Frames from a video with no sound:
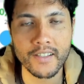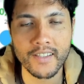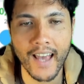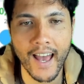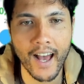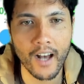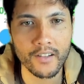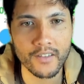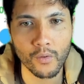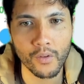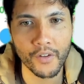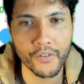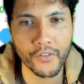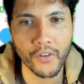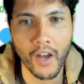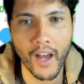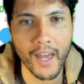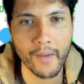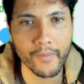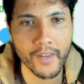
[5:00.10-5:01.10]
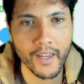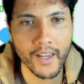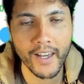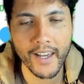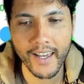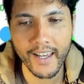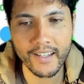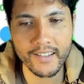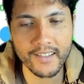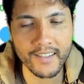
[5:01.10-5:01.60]
house all the time.
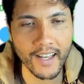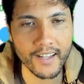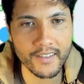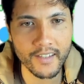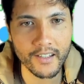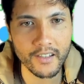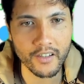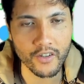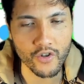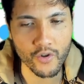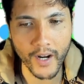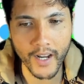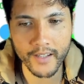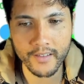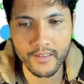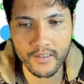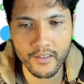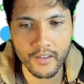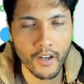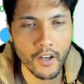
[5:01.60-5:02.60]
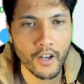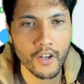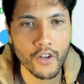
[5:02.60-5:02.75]
He sends his address,